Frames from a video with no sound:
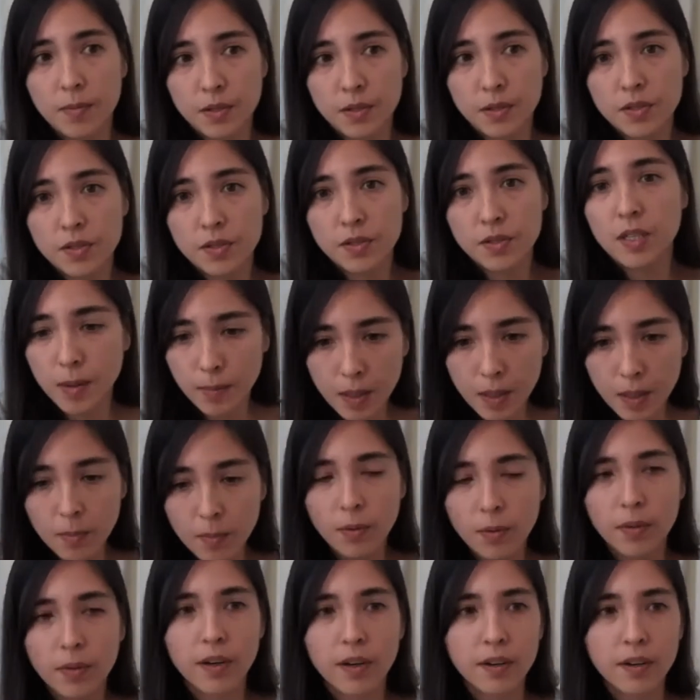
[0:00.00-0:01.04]
going to be people
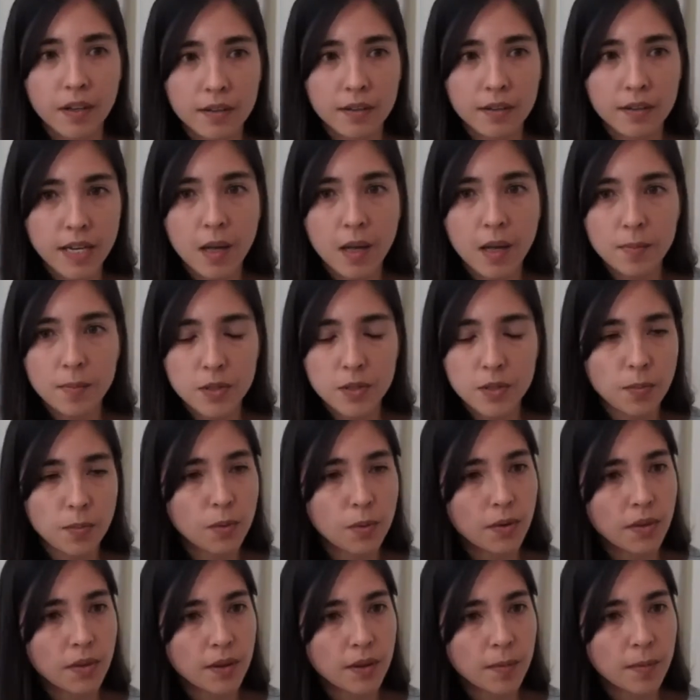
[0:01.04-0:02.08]
there to help support
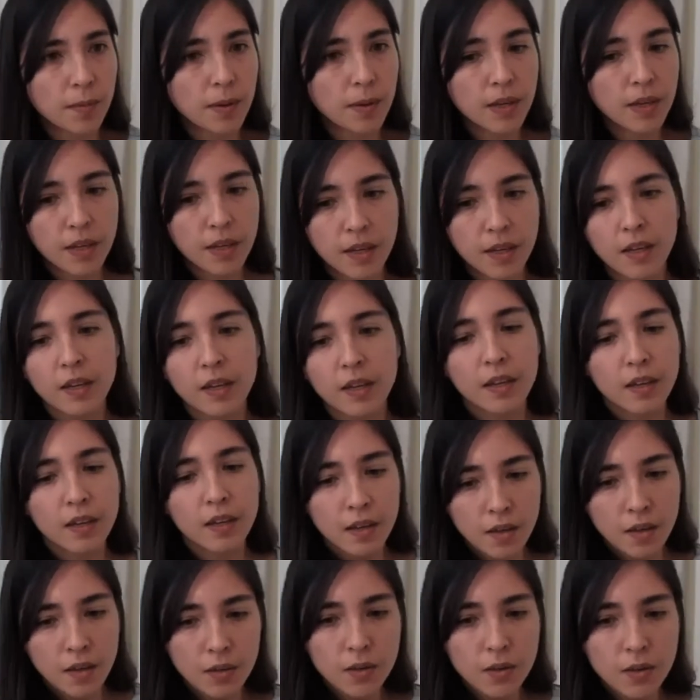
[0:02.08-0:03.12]
them.
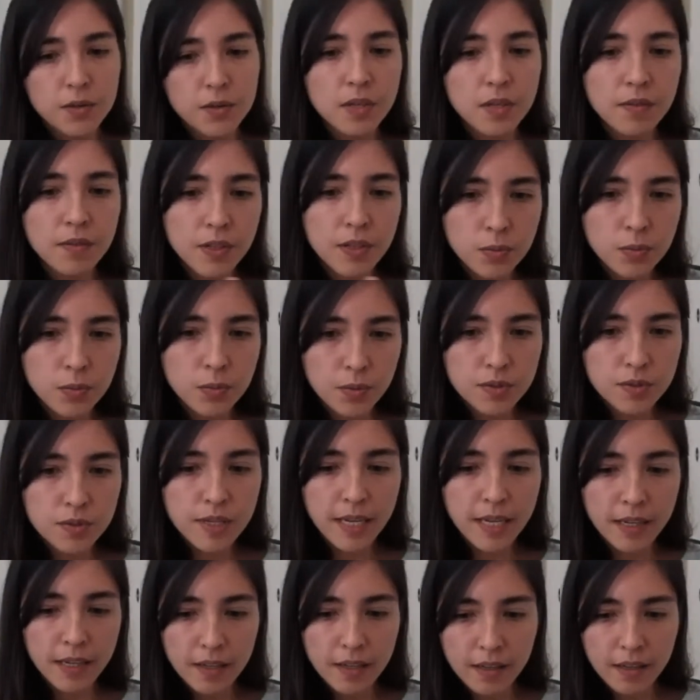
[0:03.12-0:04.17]
Those individuals
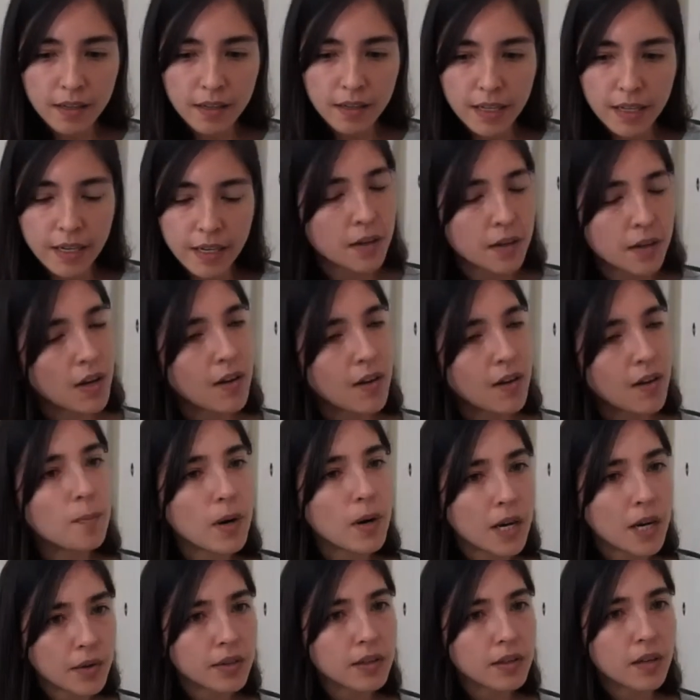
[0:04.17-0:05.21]
that kind of have
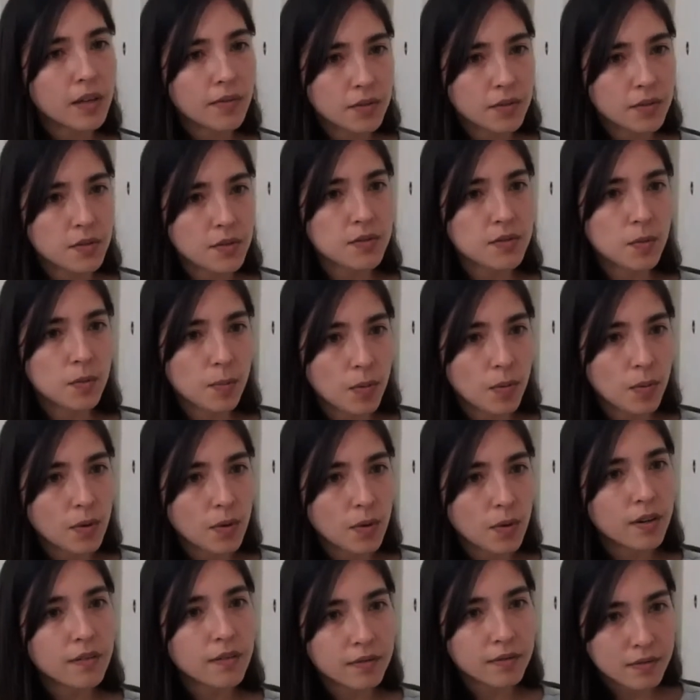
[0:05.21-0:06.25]
moderate levels of
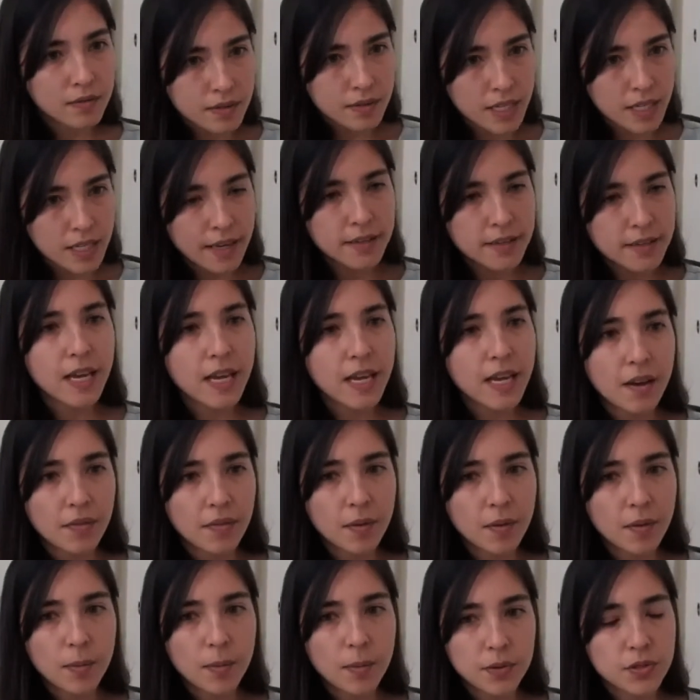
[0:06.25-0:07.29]
support tend to have the
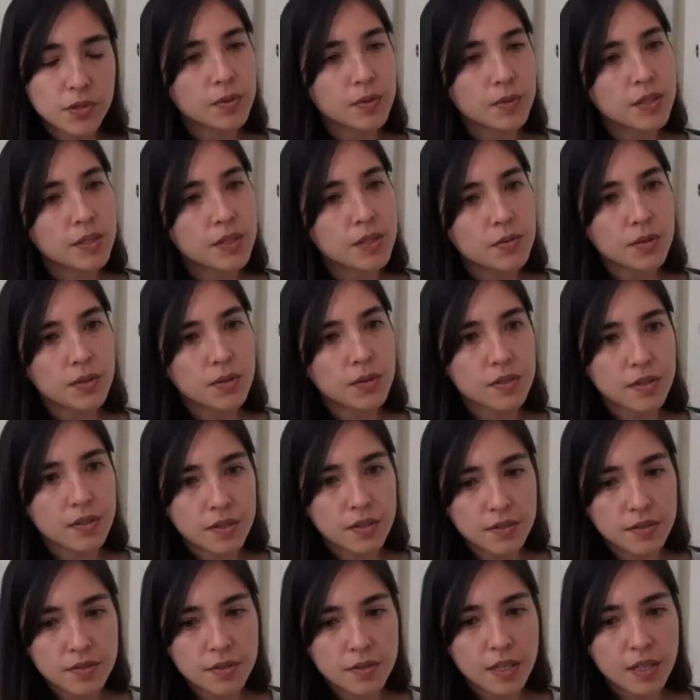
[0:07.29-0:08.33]
most
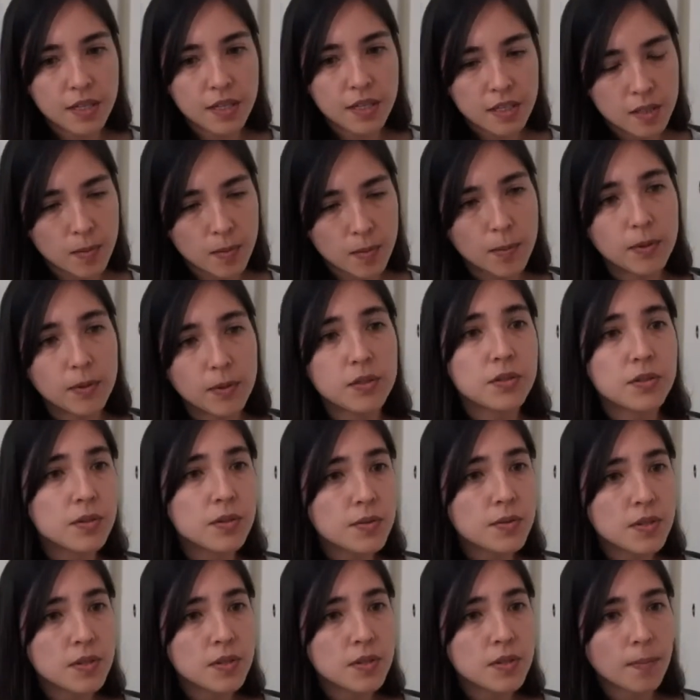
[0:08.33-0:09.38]
resources to be able to do
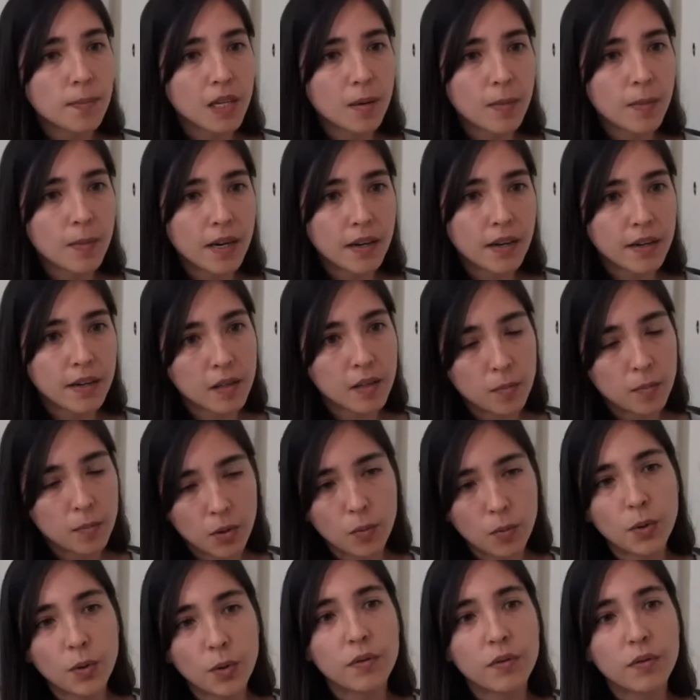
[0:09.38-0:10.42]
something about it, and the more
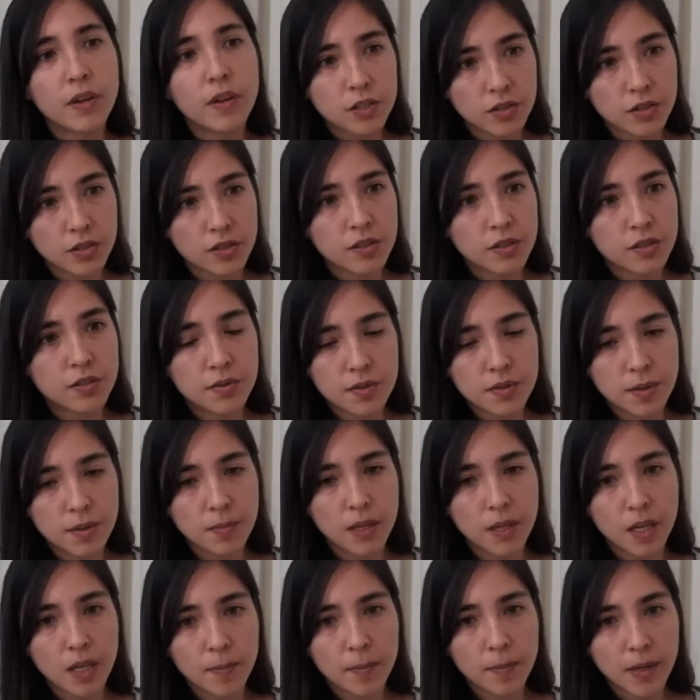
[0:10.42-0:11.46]
motivation to do something
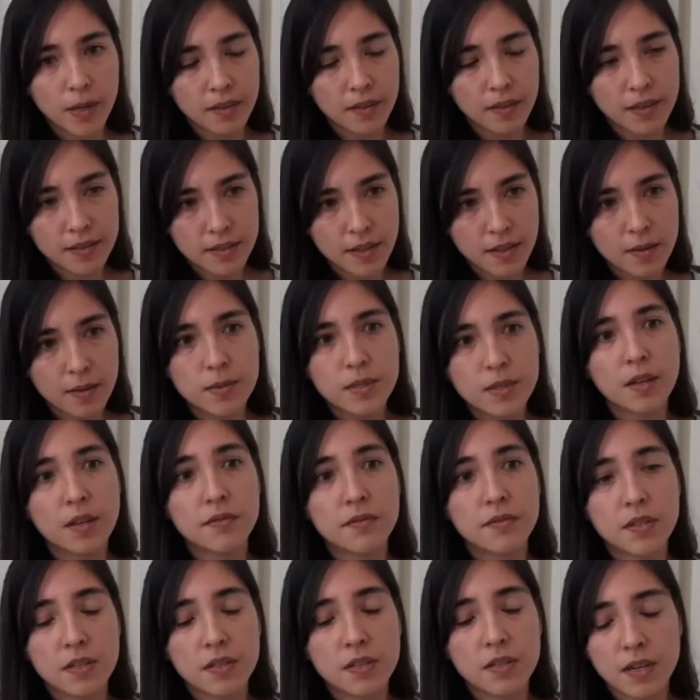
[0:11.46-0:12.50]
about it. They see themselves
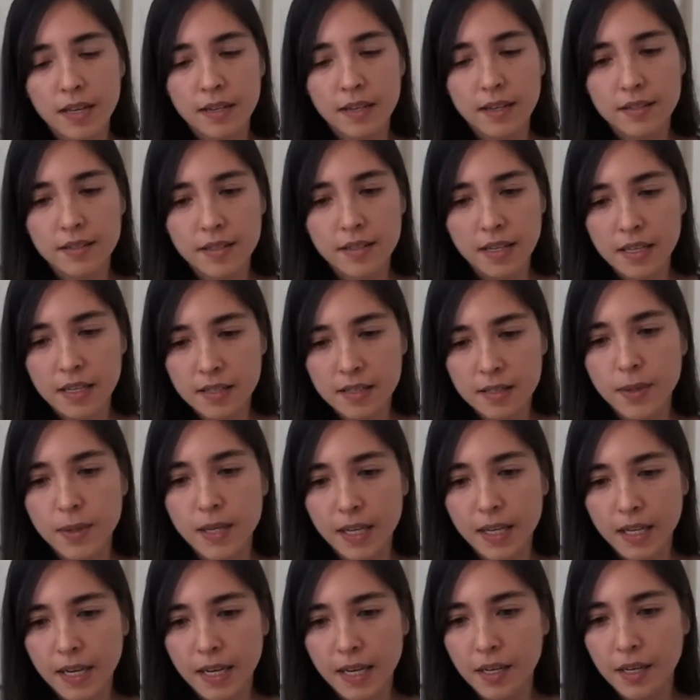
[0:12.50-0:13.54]
as being at
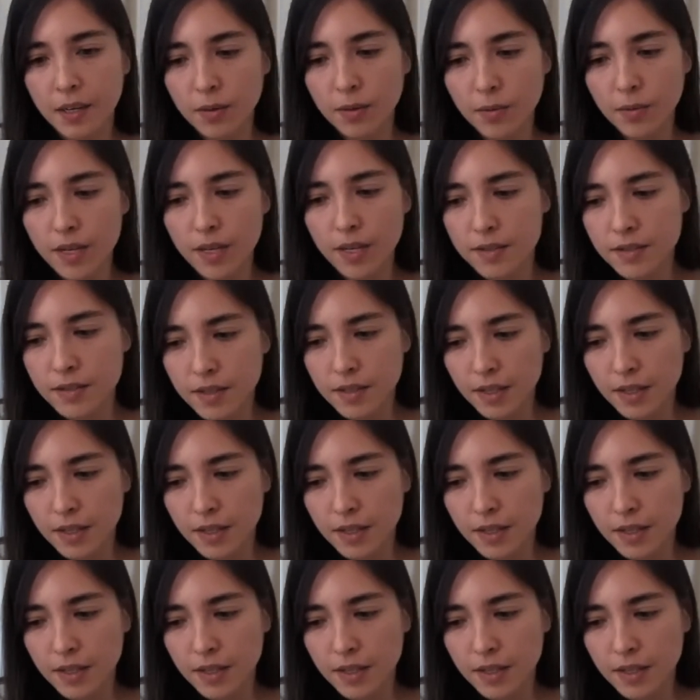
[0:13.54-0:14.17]
higher risk.